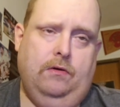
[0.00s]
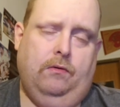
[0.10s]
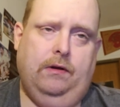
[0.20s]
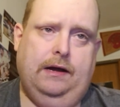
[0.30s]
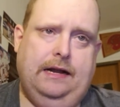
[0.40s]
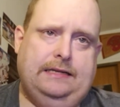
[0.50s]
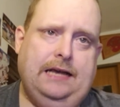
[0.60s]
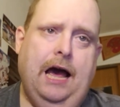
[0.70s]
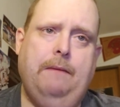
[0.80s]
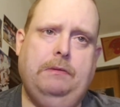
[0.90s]
one of the
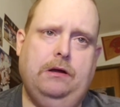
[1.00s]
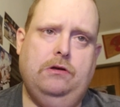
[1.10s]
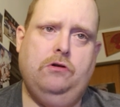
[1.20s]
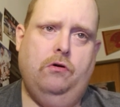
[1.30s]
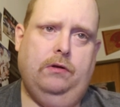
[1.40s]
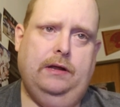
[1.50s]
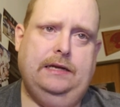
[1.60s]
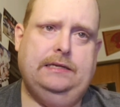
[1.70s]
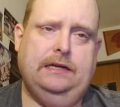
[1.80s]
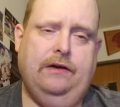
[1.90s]
top
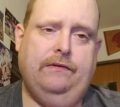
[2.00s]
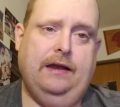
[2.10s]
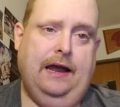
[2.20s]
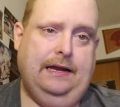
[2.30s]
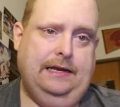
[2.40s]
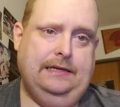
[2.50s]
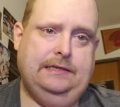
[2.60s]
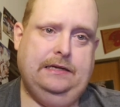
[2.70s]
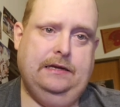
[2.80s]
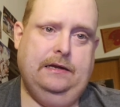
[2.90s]
goalies of the
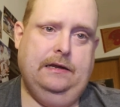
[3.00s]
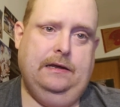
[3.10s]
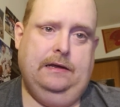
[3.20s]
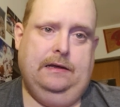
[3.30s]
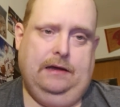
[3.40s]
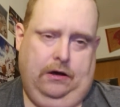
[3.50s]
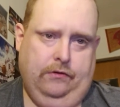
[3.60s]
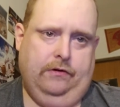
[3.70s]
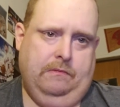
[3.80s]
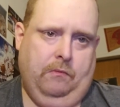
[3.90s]
90s,
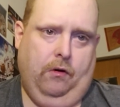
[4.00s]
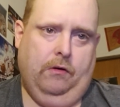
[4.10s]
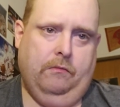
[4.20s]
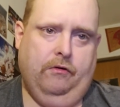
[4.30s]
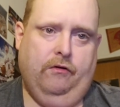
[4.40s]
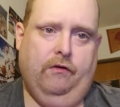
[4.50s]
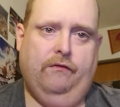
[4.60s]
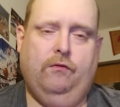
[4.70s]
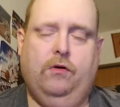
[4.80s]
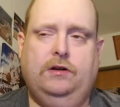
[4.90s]
other than Martin Brodeur,
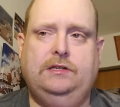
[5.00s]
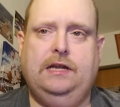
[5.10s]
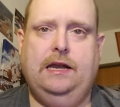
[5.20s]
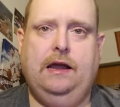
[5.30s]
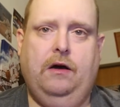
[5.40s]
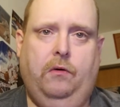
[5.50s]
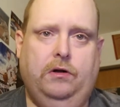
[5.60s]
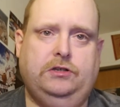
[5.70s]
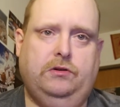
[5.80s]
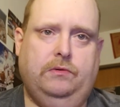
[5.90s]
of course, and
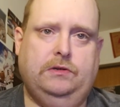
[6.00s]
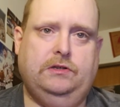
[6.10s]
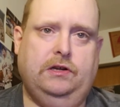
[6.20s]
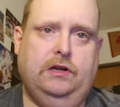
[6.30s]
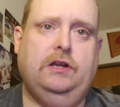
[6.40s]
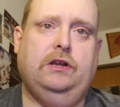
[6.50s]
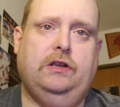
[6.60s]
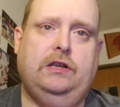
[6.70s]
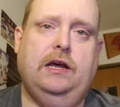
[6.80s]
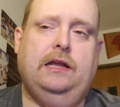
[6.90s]
also was
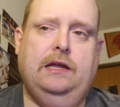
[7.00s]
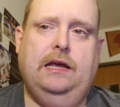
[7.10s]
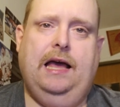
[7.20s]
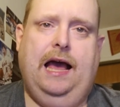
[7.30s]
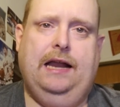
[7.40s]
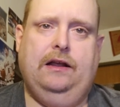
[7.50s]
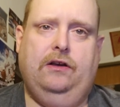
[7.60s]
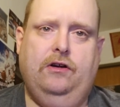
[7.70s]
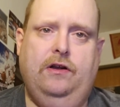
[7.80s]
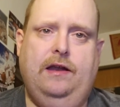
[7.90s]
had a
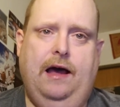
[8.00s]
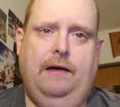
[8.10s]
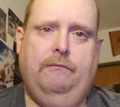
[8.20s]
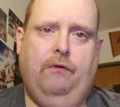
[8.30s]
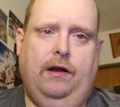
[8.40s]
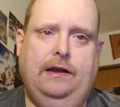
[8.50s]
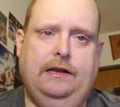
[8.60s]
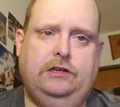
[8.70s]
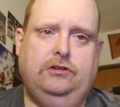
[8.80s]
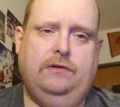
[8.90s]
good run in
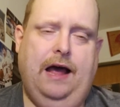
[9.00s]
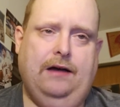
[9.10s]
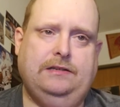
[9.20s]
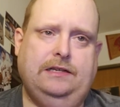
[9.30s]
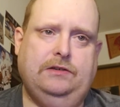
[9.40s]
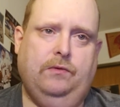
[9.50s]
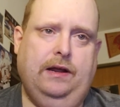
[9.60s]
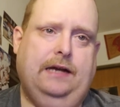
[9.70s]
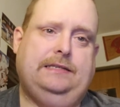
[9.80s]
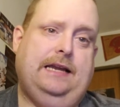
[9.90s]
the 2000s,
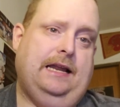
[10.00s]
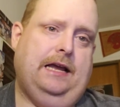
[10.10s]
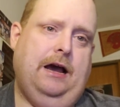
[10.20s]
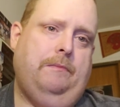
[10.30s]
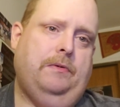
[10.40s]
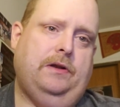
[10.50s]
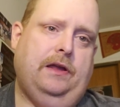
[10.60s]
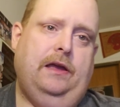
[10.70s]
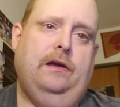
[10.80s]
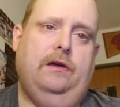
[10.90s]
winning a Stanley Cup with
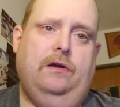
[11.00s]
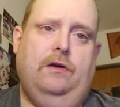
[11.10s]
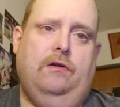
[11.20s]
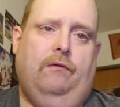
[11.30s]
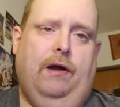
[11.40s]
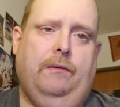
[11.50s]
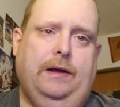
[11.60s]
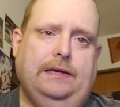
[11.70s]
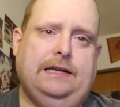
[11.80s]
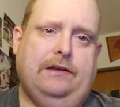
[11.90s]
the Red
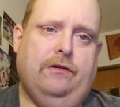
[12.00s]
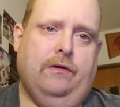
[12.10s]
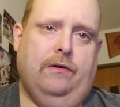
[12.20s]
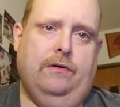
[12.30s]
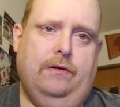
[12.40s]
Wings after